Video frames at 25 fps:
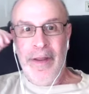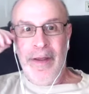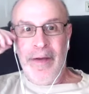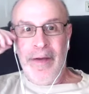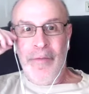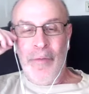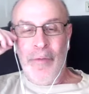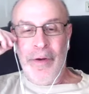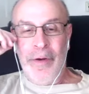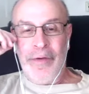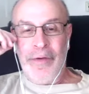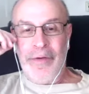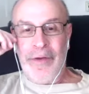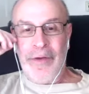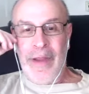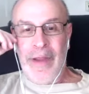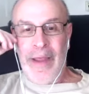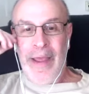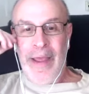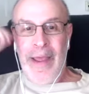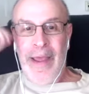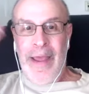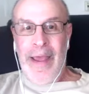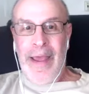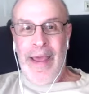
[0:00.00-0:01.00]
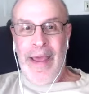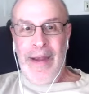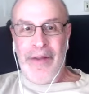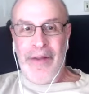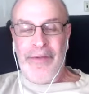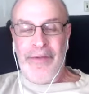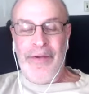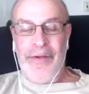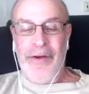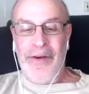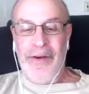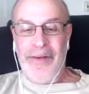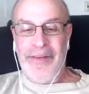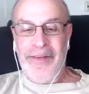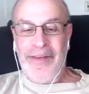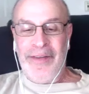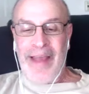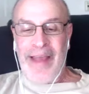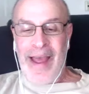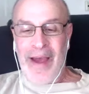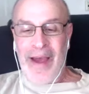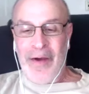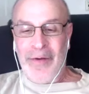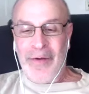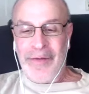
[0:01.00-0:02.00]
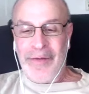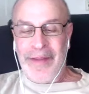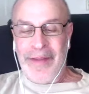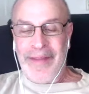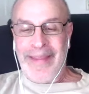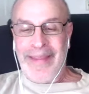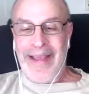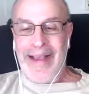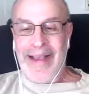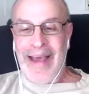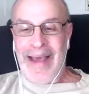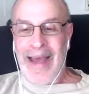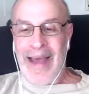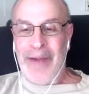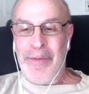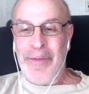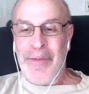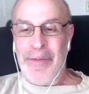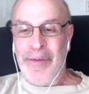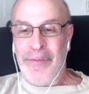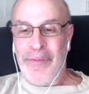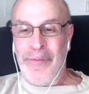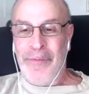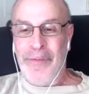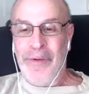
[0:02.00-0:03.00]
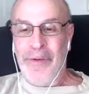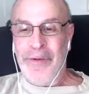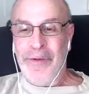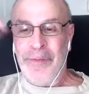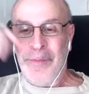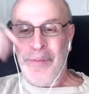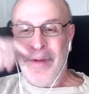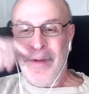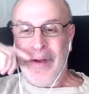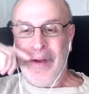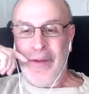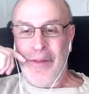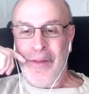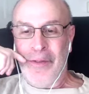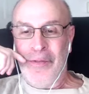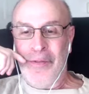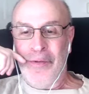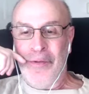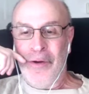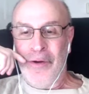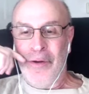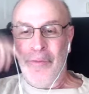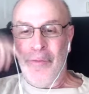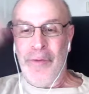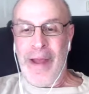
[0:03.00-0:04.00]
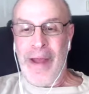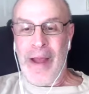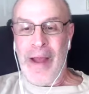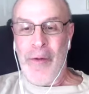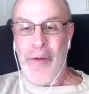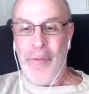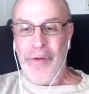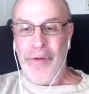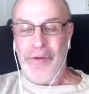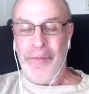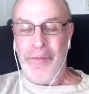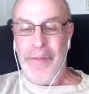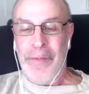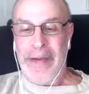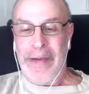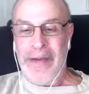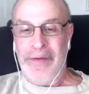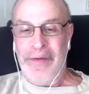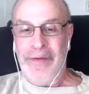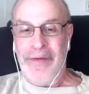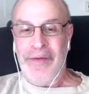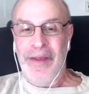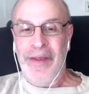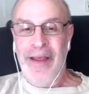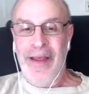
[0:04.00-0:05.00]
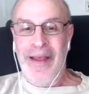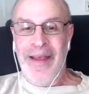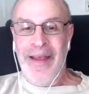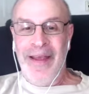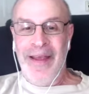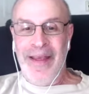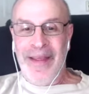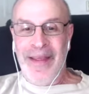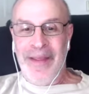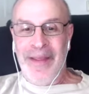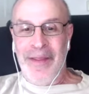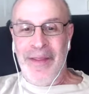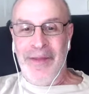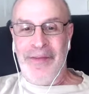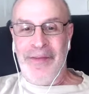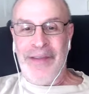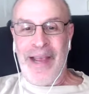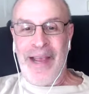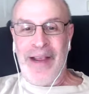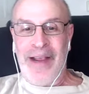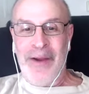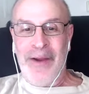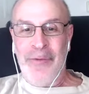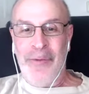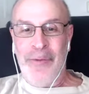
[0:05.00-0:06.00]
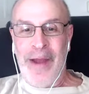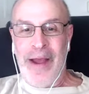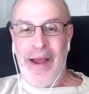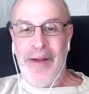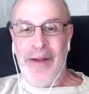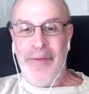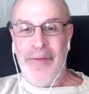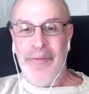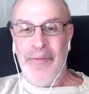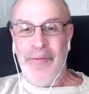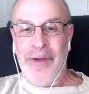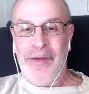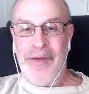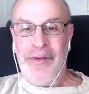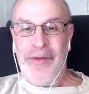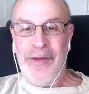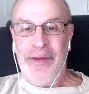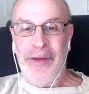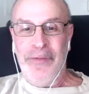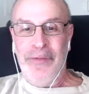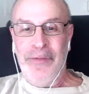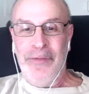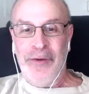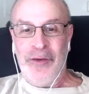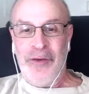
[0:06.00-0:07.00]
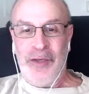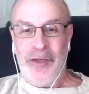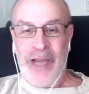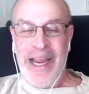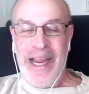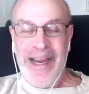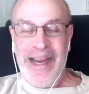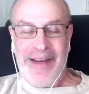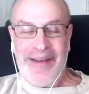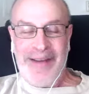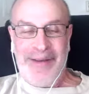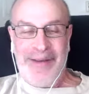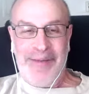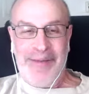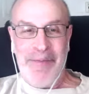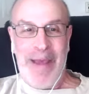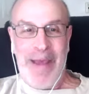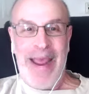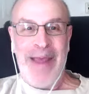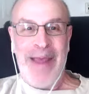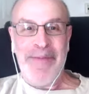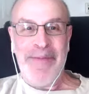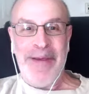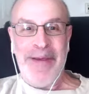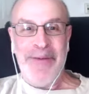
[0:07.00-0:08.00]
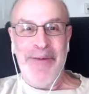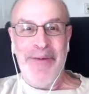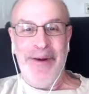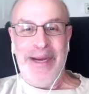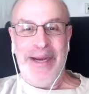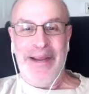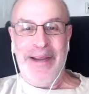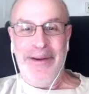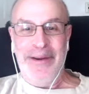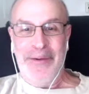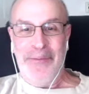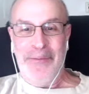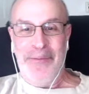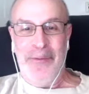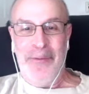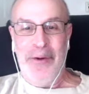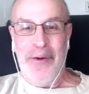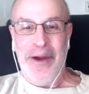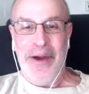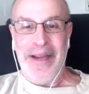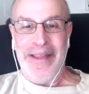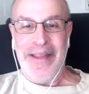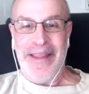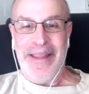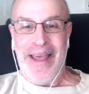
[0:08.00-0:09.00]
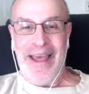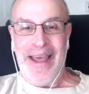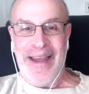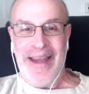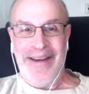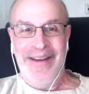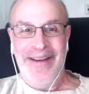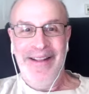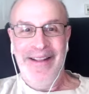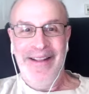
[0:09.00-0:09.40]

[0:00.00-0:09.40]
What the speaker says: which and it turns out that they got him on the first pick of the third round, which means the second round receiver jinx, maybe we can avoid that.